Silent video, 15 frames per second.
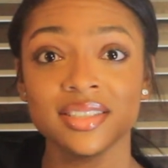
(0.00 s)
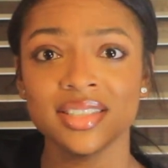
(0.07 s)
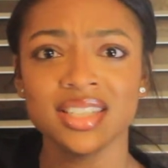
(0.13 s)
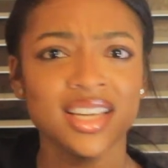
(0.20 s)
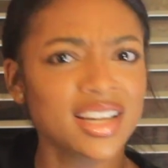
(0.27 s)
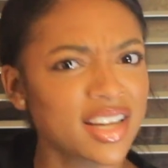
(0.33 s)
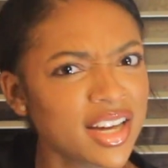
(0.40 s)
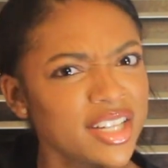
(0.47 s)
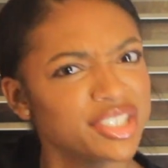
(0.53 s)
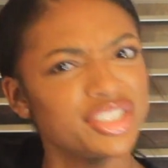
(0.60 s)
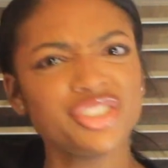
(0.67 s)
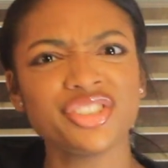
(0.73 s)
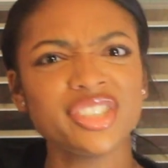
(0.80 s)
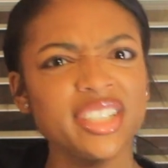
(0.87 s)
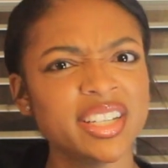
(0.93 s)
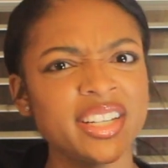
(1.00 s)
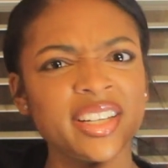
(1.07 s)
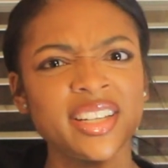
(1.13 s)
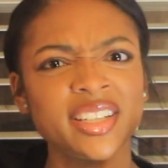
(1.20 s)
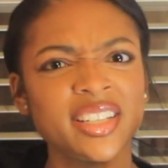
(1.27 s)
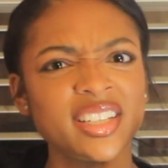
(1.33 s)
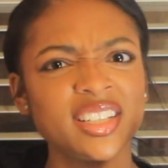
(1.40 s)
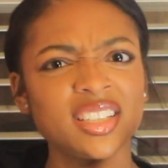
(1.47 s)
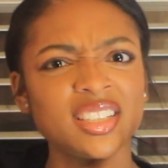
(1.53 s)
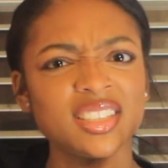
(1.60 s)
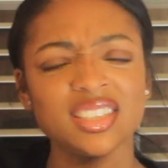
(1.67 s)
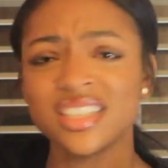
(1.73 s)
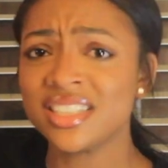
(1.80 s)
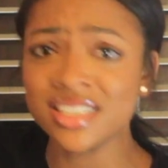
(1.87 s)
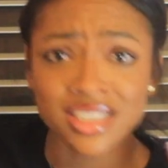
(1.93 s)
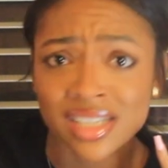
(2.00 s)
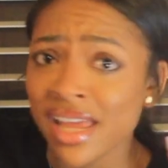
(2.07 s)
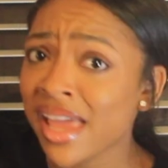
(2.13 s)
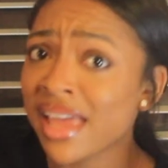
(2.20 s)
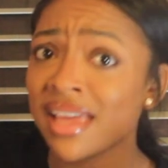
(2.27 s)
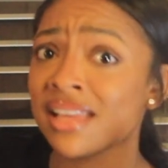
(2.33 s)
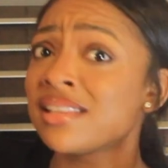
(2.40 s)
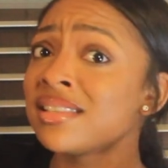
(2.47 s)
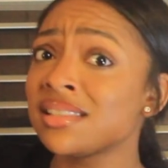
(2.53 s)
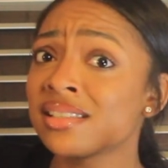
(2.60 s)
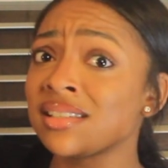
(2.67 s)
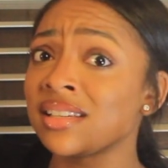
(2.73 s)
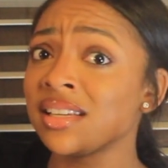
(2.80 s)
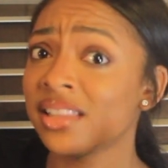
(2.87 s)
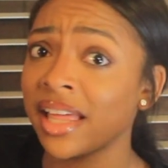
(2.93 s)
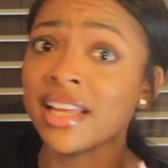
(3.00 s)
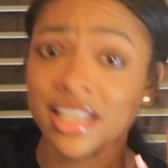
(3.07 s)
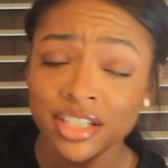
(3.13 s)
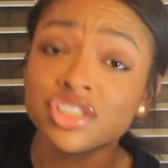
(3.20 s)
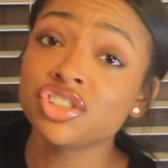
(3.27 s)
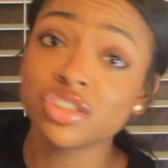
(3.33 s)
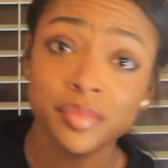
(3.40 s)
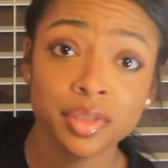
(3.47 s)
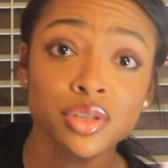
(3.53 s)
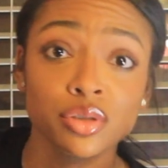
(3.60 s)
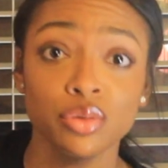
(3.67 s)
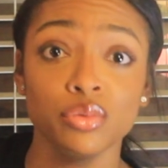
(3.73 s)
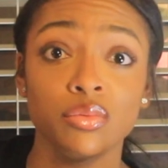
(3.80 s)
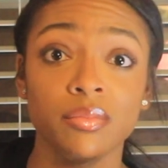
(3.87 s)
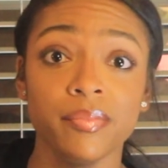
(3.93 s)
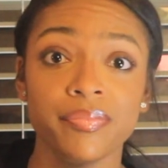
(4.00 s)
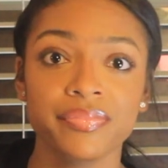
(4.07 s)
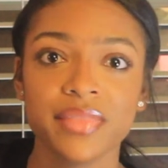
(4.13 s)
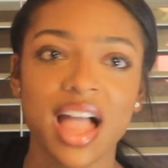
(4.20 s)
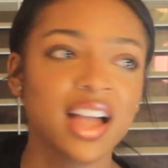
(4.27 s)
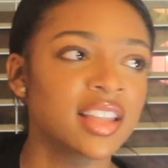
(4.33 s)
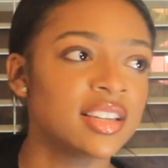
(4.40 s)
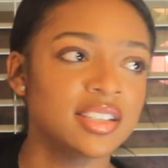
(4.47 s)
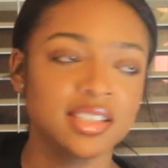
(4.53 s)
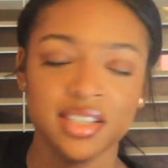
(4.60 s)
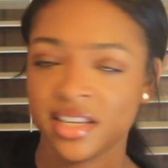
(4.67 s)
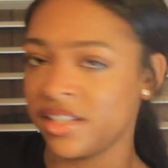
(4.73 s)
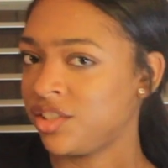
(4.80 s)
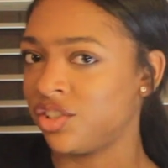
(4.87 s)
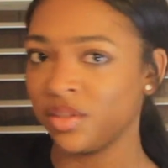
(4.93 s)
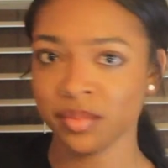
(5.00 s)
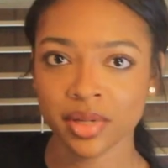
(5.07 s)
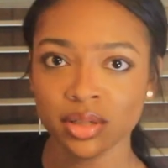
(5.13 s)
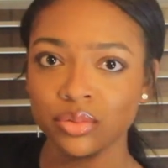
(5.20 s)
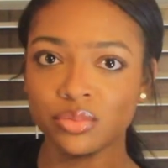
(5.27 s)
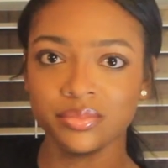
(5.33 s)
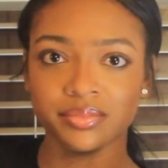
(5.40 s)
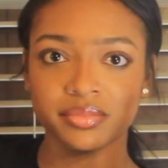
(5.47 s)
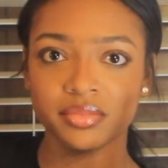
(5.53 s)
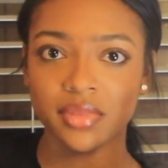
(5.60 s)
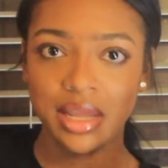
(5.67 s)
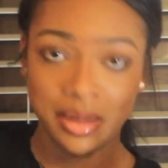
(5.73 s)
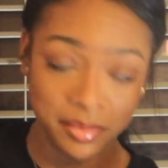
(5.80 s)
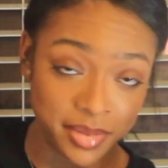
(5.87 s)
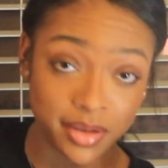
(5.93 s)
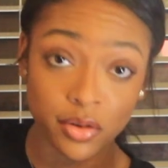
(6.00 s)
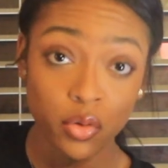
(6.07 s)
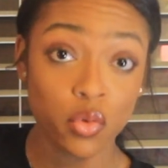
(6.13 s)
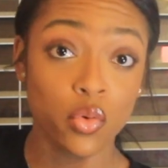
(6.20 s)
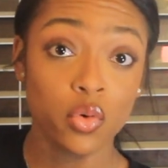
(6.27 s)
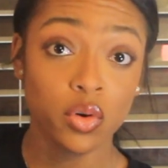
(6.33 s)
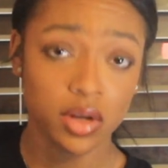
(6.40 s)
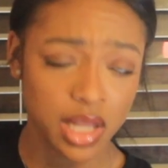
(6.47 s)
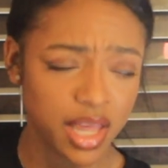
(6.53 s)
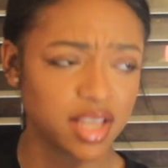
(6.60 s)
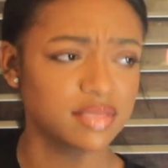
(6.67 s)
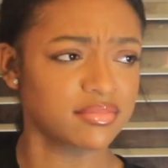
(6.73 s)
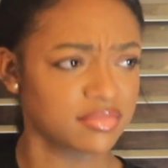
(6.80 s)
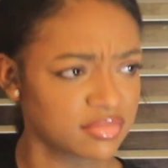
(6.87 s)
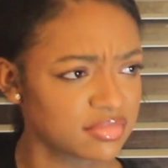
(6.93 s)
to country to jazz, like instrumental. I can listen to instrumental and be cool, like,